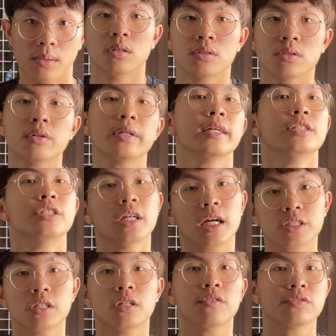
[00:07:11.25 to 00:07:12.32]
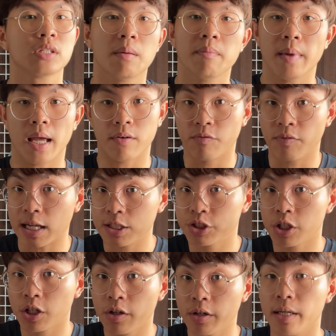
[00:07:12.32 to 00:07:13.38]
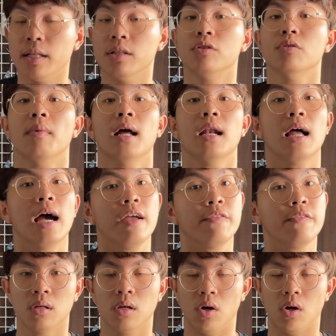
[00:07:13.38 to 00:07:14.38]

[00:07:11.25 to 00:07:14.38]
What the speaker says: So the injection of some adventure into my life,